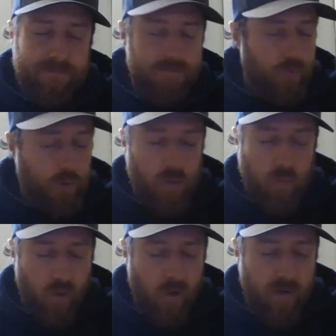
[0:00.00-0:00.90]
for your
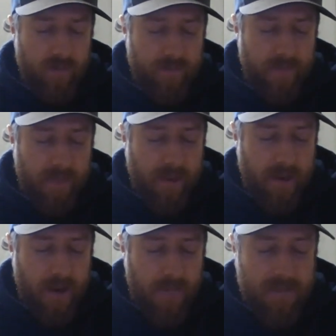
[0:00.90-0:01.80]
word
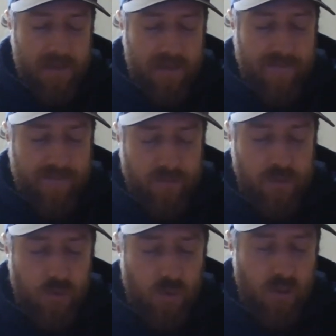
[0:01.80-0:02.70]
being that filter
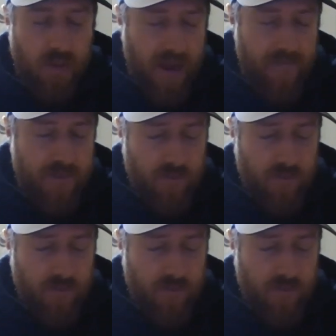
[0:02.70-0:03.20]
to our lives.